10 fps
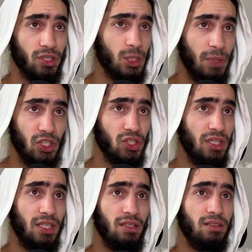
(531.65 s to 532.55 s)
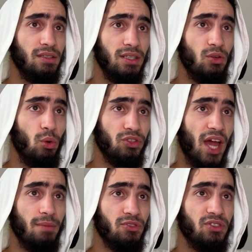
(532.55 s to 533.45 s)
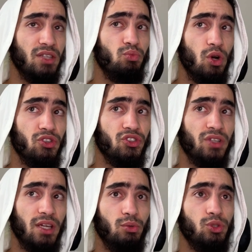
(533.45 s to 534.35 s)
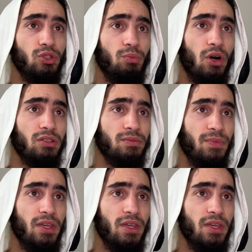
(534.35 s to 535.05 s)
especially in old times. It was a crucial part.